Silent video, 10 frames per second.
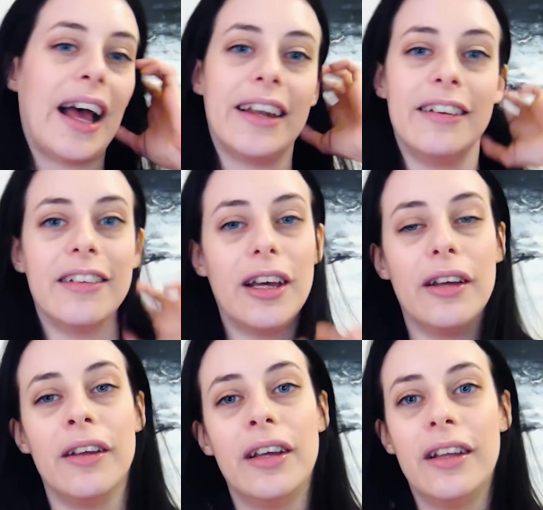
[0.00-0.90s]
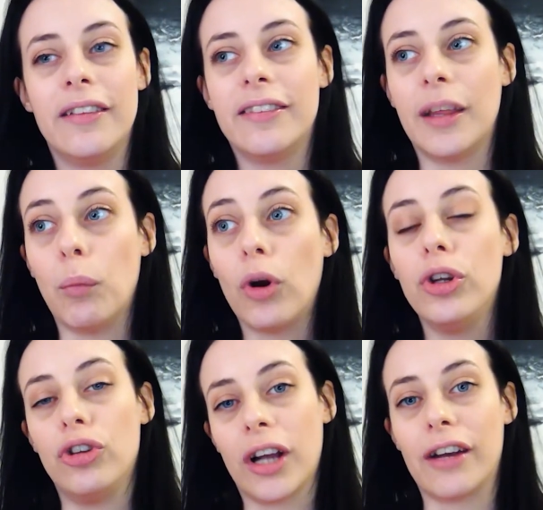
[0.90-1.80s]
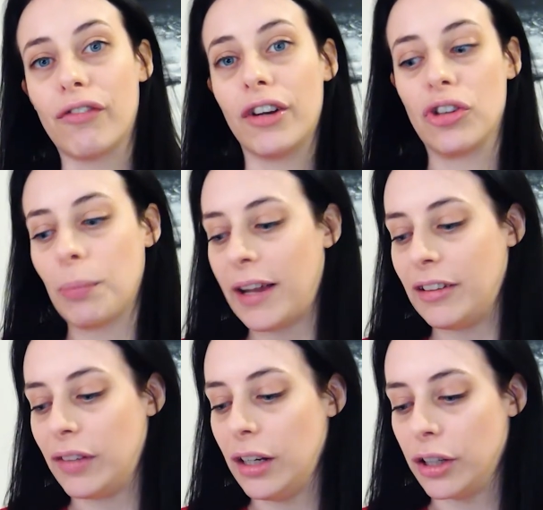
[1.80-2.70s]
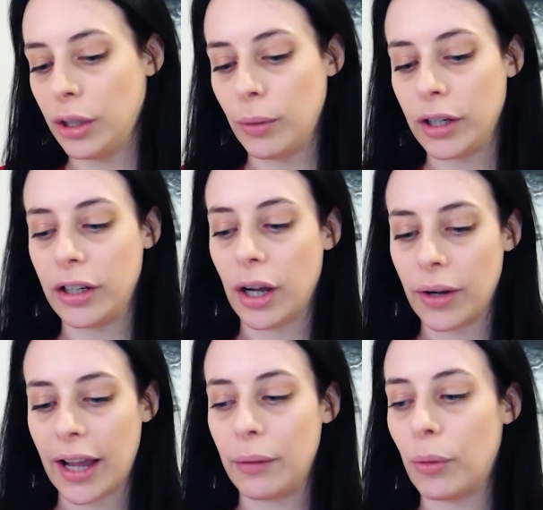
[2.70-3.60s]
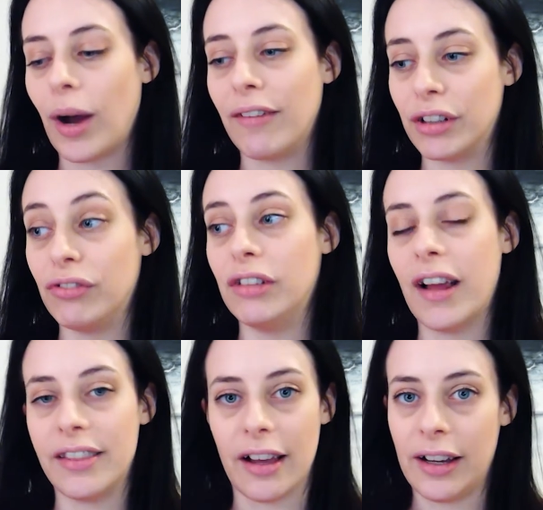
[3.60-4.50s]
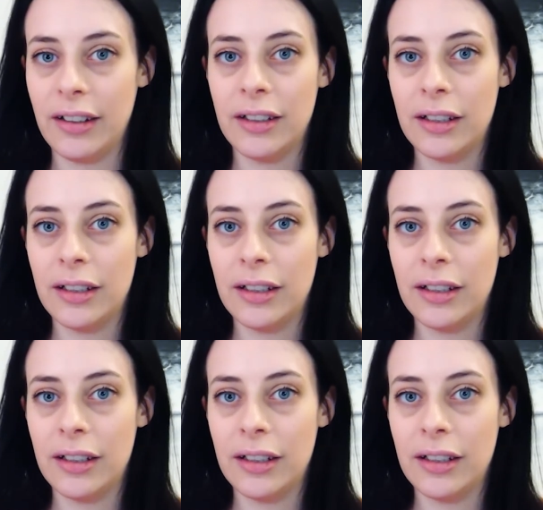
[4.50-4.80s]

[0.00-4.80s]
And they want you to kind of retrospectively look at your work and go, okay, well, having reread that,